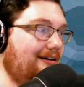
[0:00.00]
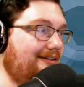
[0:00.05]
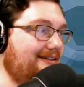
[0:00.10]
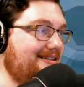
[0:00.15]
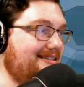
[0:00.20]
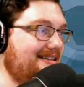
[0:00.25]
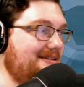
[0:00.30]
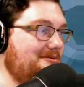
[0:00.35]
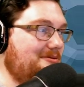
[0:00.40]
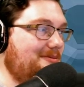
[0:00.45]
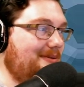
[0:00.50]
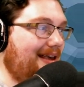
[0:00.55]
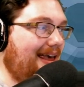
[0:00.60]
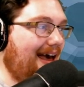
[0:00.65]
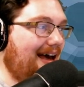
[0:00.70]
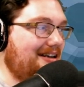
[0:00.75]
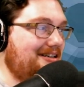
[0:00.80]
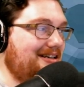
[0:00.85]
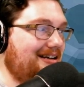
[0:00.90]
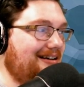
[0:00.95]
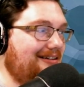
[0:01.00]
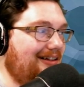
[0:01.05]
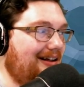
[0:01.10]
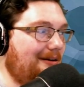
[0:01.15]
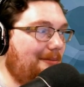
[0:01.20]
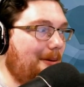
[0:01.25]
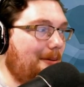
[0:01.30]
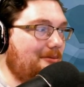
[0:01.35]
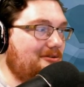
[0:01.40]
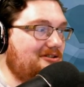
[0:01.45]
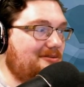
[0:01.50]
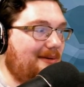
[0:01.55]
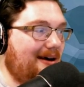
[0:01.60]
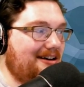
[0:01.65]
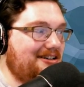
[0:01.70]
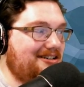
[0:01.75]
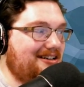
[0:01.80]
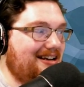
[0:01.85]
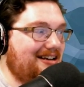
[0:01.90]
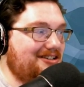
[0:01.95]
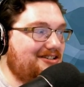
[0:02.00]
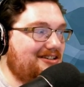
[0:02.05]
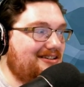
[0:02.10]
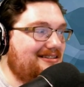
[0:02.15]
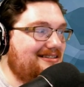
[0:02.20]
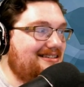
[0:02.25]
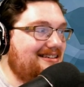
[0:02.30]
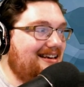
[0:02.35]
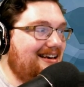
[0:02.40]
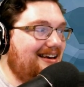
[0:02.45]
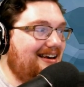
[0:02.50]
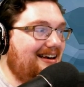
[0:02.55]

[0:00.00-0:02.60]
and this seems to be catching a lot of people's imaginations